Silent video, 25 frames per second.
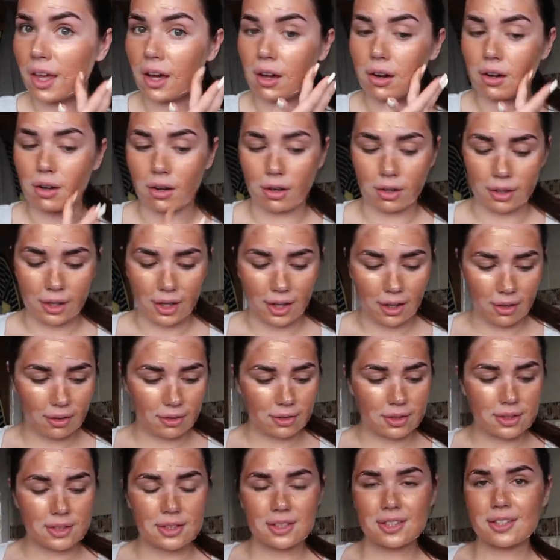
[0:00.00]
that on. How
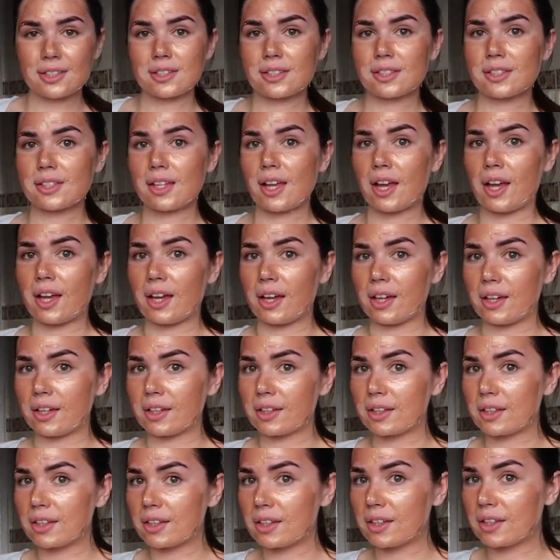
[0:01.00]
long does it say?
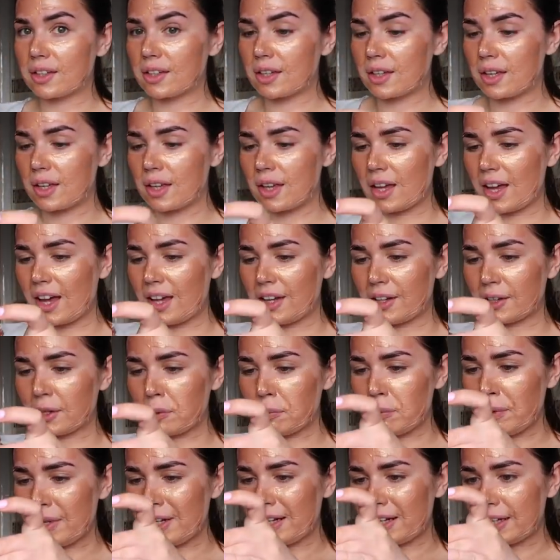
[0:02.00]
Look
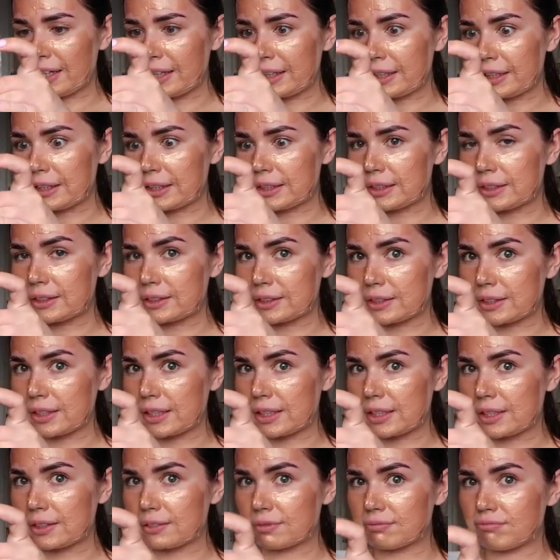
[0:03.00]
a bit like
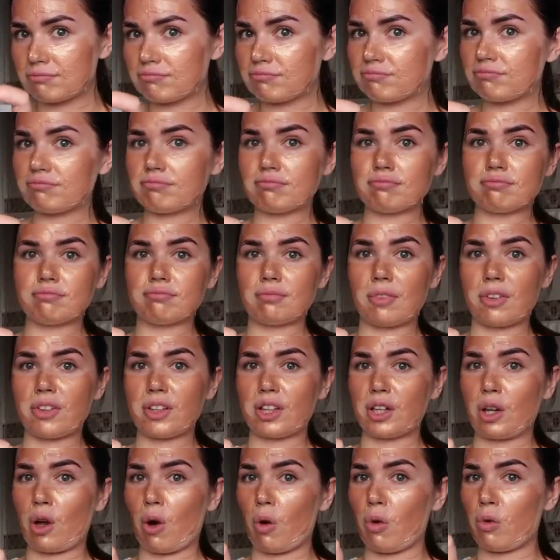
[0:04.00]

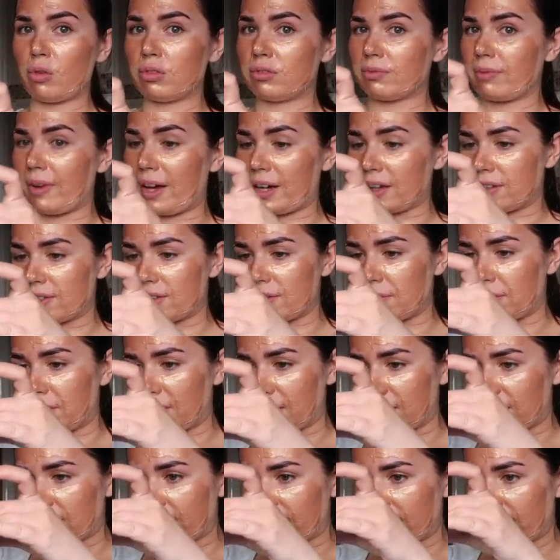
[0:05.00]
the gold man or
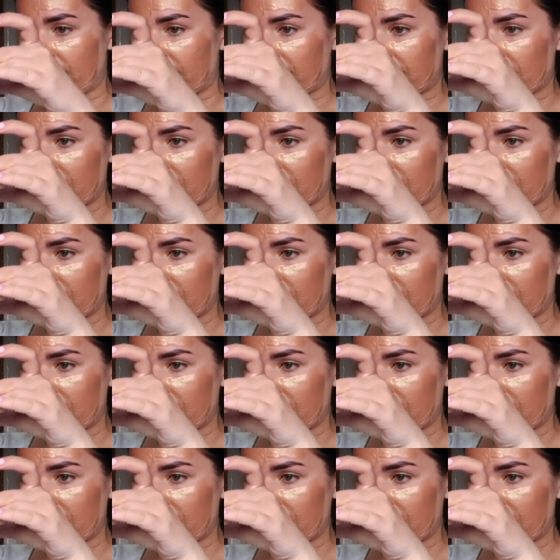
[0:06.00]
something, I don't